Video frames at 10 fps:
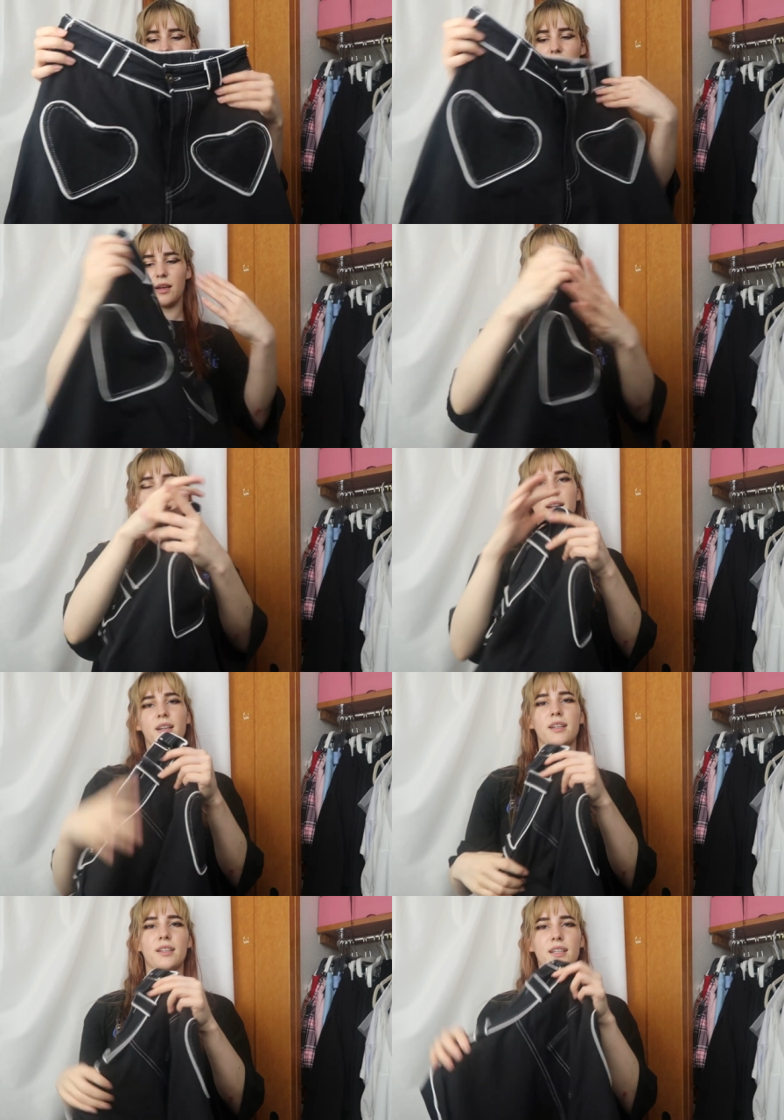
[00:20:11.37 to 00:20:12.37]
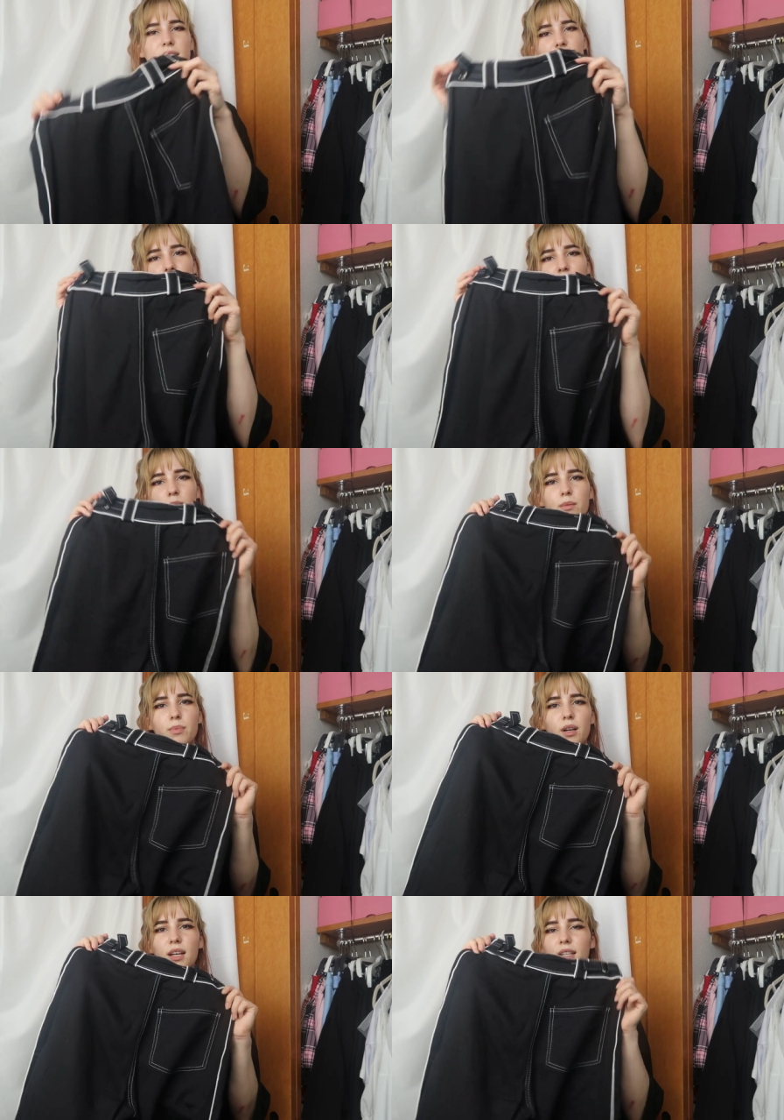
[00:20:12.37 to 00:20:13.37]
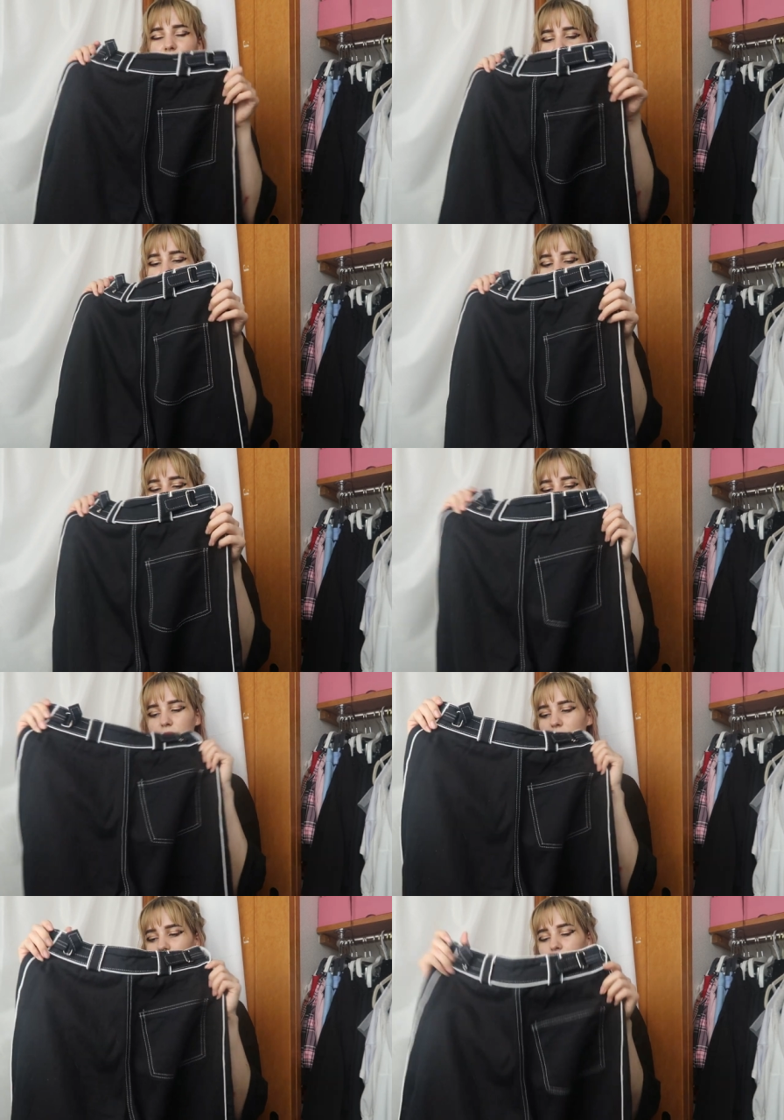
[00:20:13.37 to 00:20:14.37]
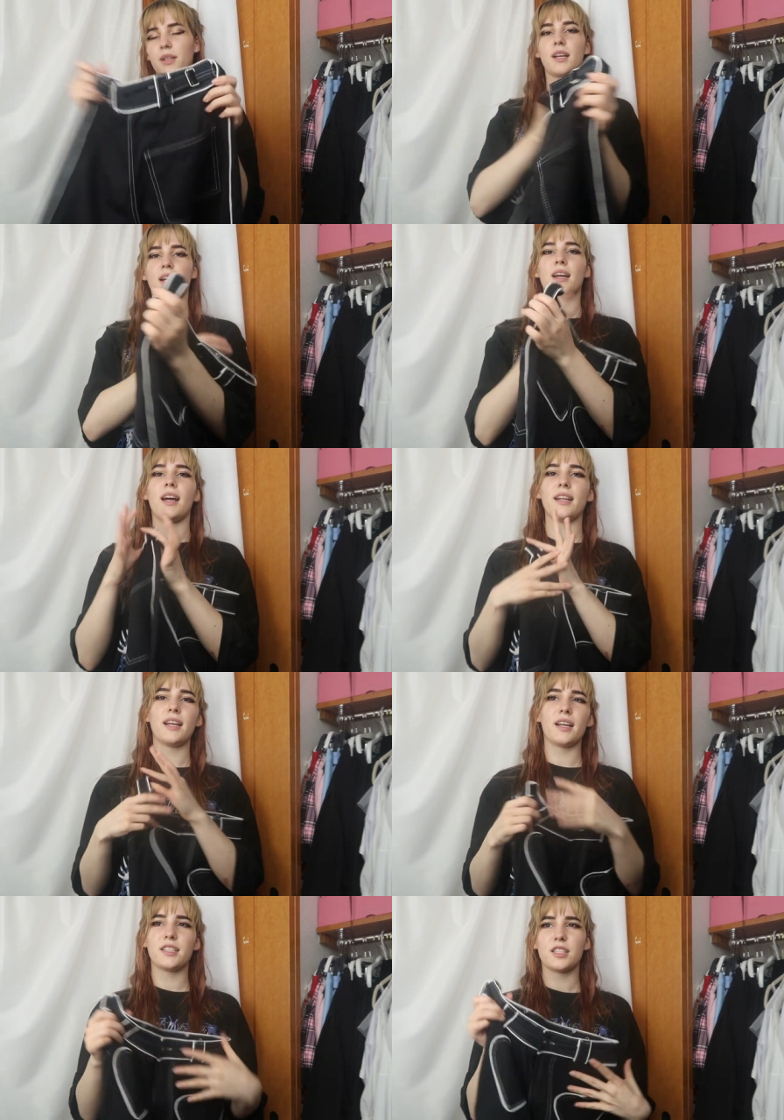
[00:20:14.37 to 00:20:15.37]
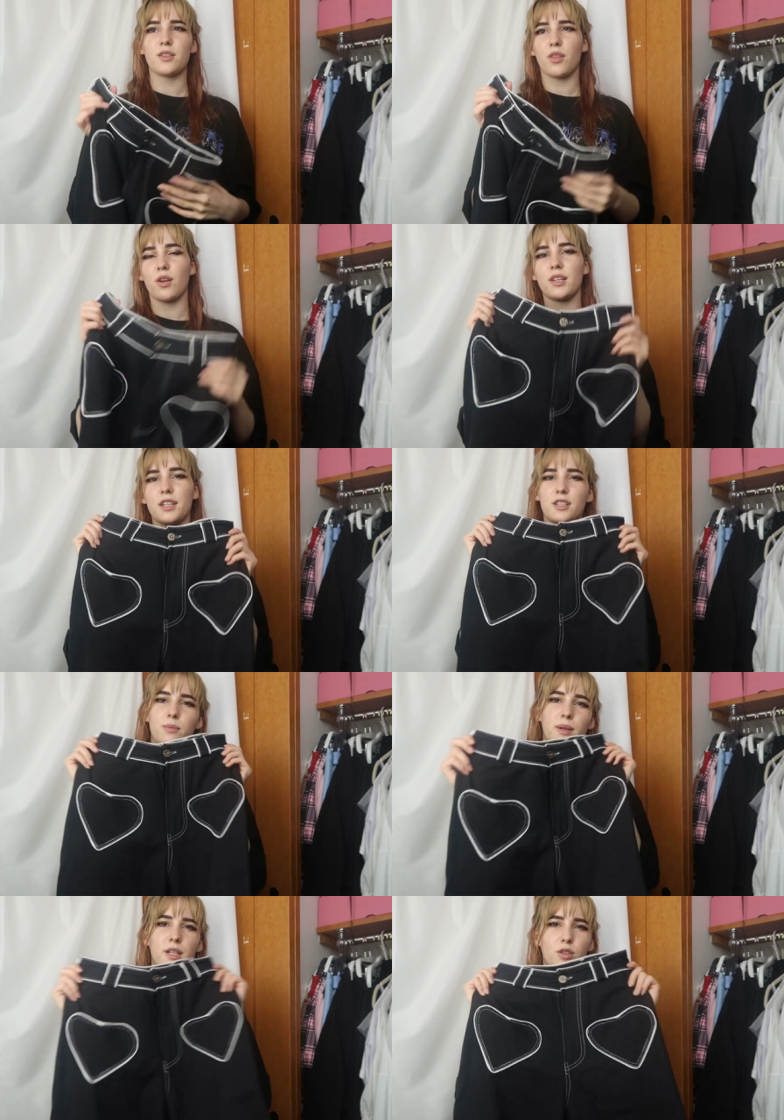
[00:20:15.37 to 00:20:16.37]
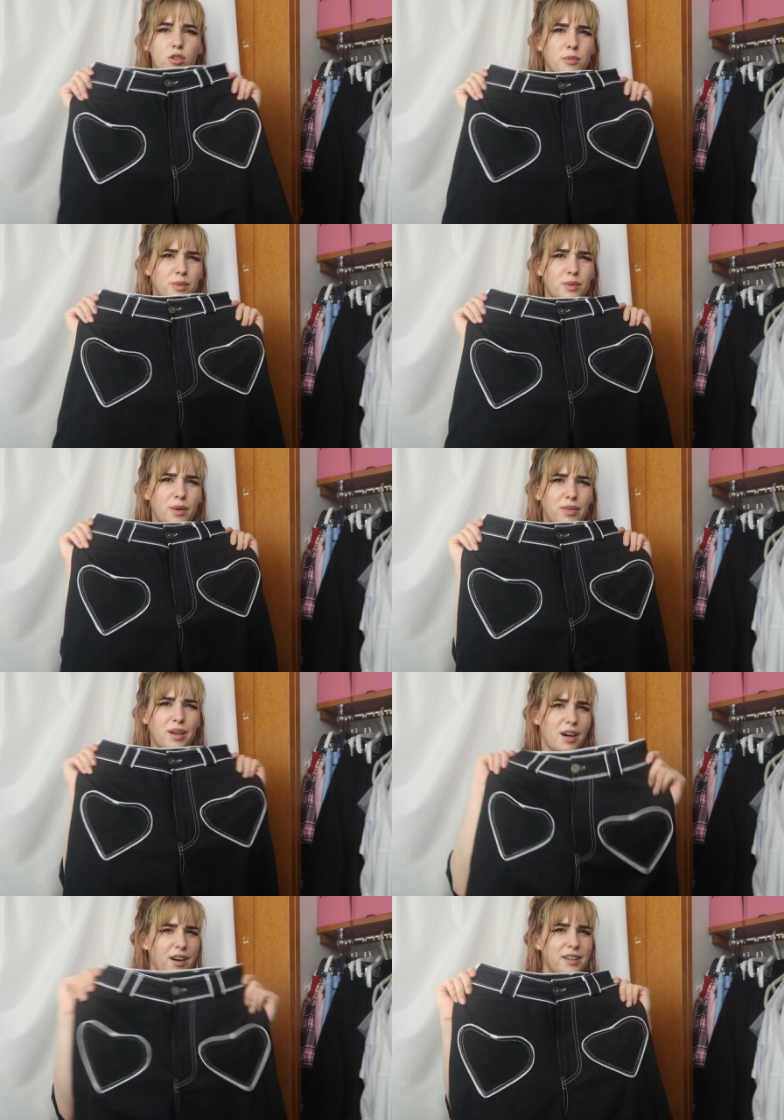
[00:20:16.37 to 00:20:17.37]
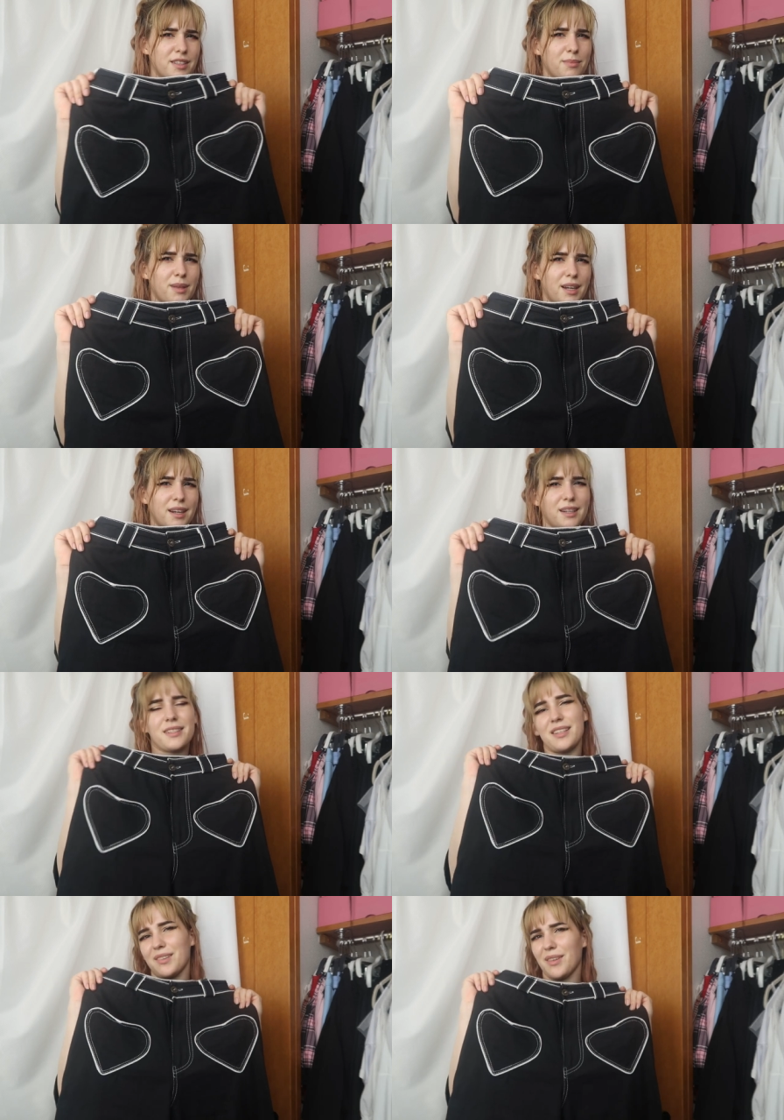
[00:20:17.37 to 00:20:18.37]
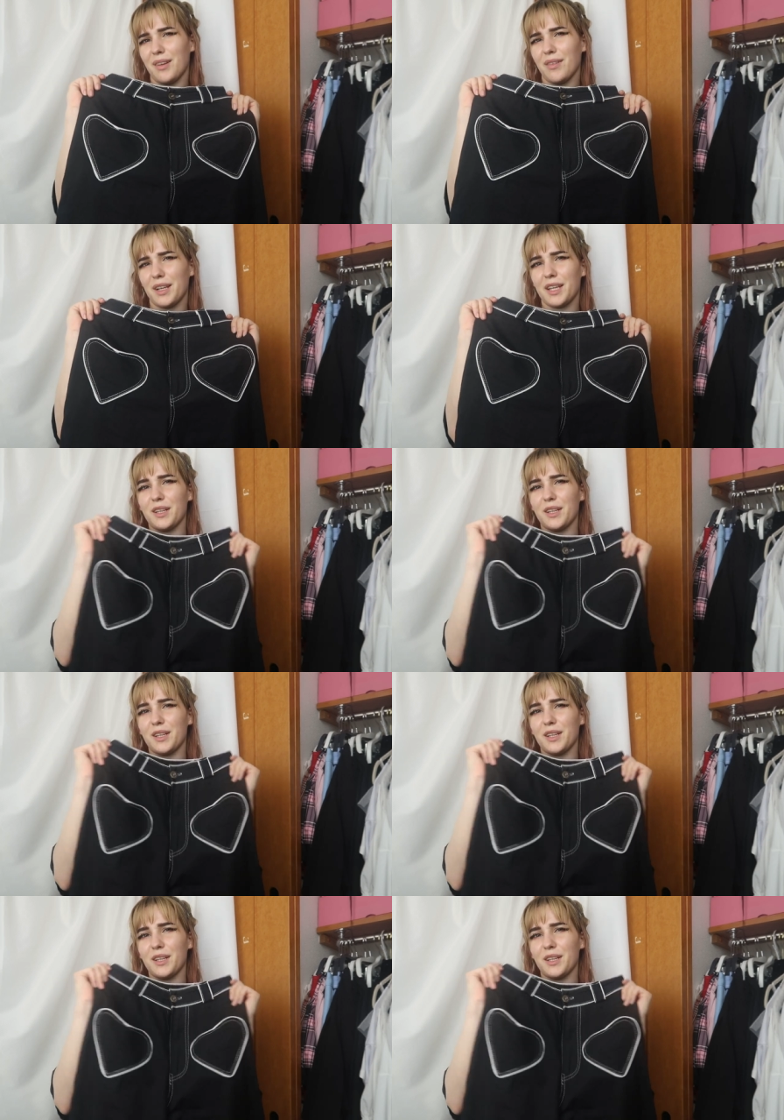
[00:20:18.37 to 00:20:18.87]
The back is only one pocket, kind of cute. And yeah, I just thought they're super adorable with the hearts up there. It's just really, really